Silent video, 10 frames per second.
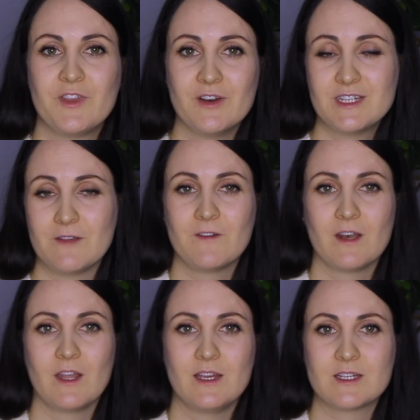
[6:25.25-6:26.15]
There are
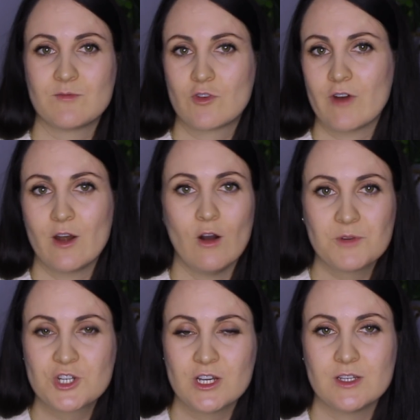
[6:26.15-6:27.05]
definitely some great
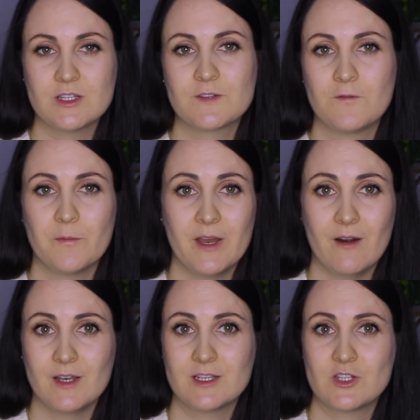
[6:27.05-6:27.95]
options for
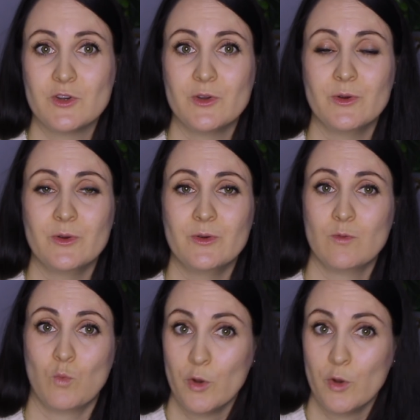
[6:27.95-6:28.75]
parents who